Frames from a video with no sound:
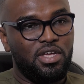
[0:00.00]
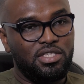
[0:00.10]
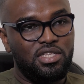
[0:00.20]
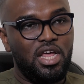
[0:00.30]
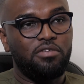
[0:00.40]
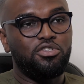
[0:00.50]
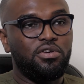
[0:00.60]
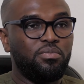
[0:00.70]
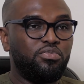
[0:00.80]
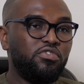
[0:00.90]
his life
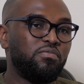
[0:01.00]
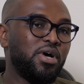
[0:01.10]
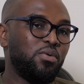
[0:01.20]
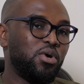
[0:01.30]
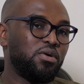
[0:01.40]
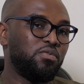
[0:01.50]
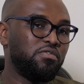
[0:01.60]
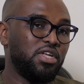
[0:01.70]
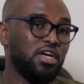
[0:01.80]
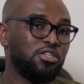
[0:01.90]
should improve by working
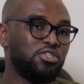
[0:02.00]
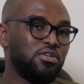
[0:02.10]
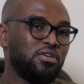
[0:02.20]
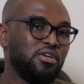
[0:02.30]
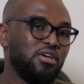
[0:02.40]
with Diageo